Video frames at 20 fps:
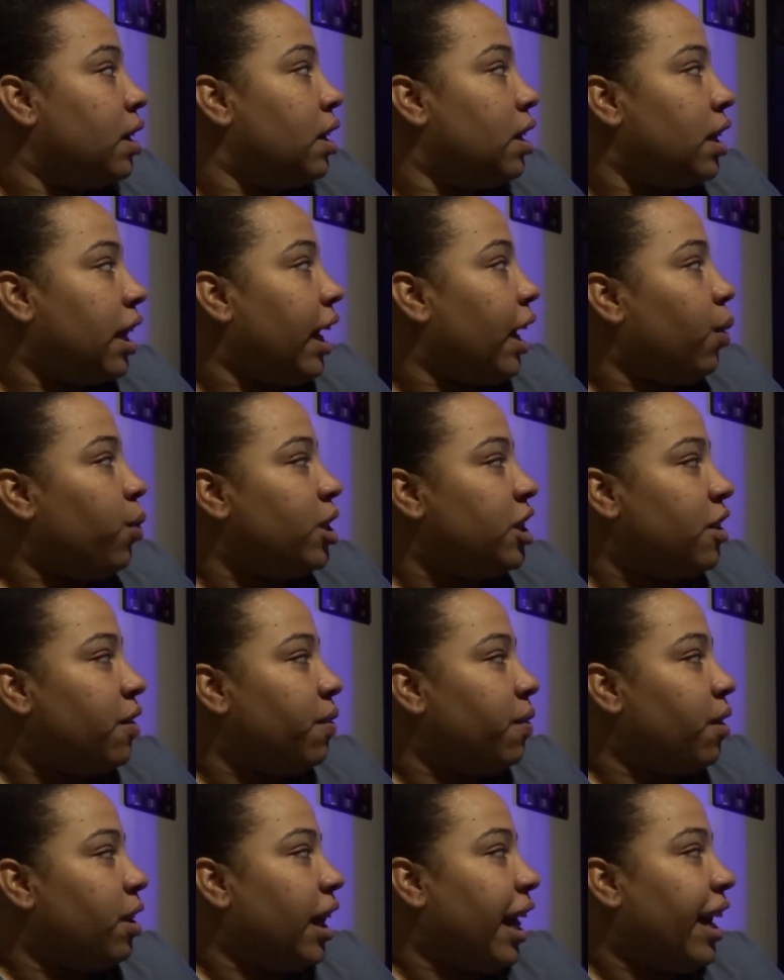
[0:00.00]
like it wasn't
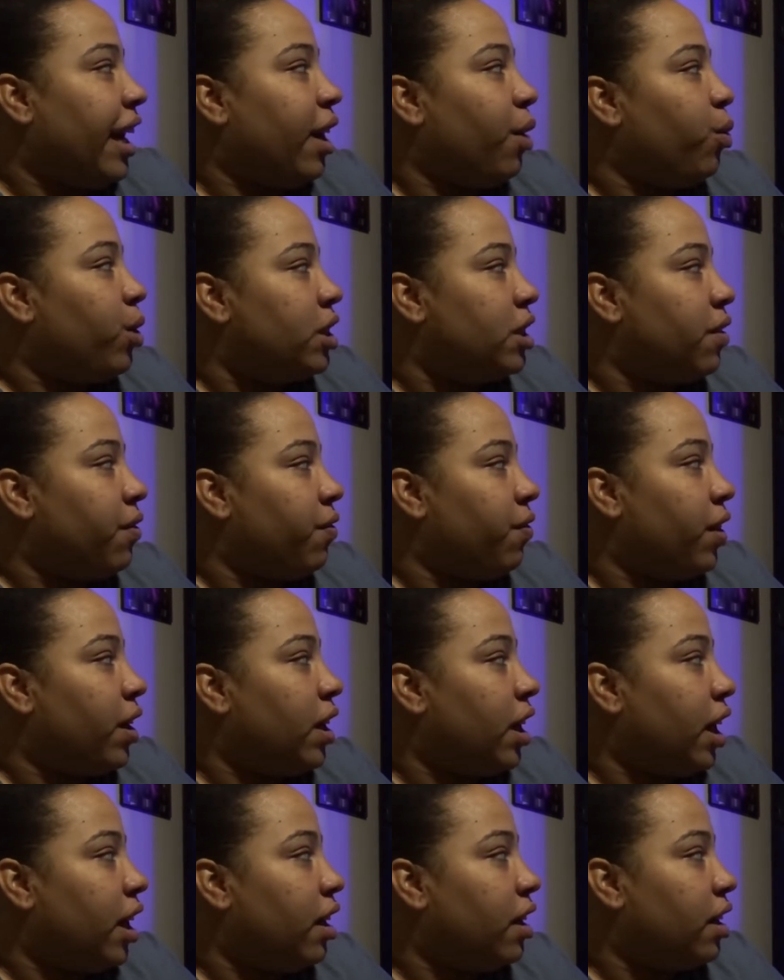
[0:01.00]

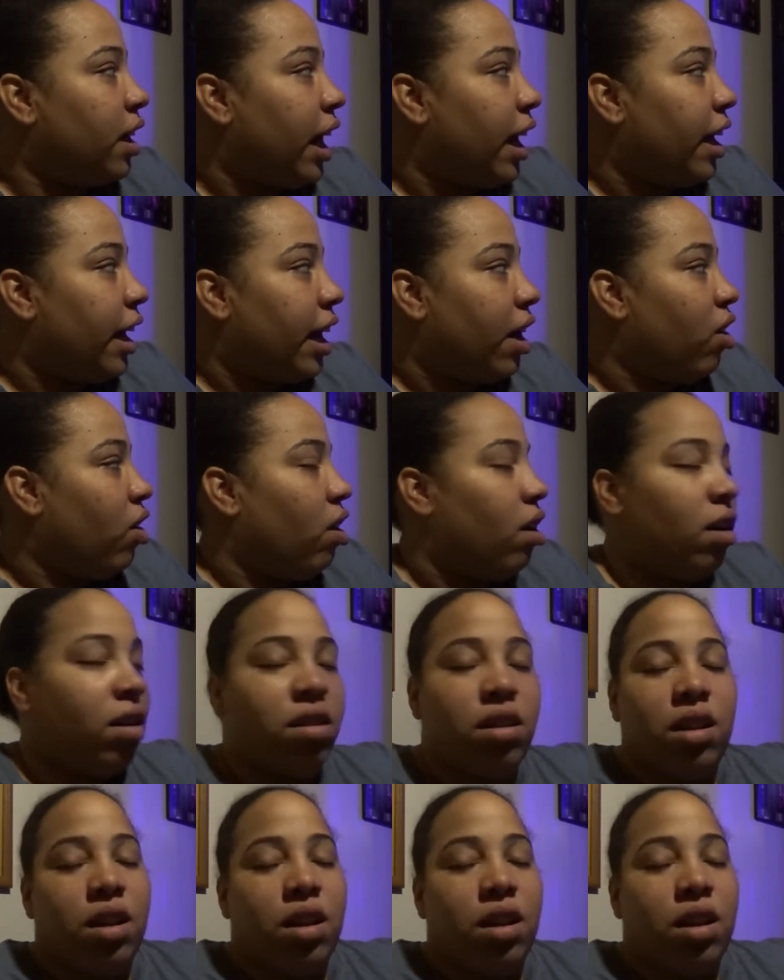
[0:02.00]
filling like at all.